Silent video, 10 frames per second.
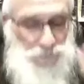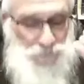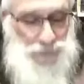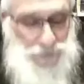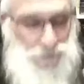
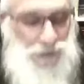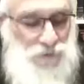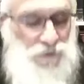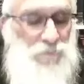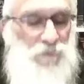was made by
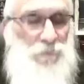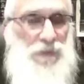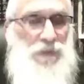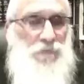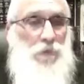Hashem to be
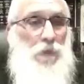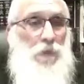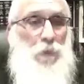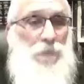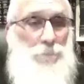evil.
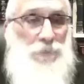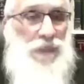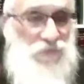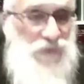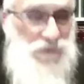When a pig
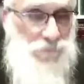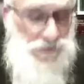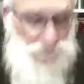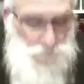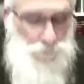is
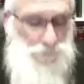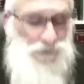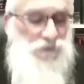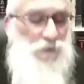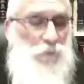evil, it's doing what
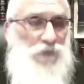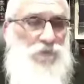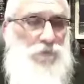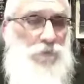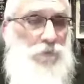Hashem wants
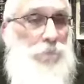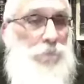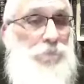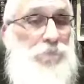it to do.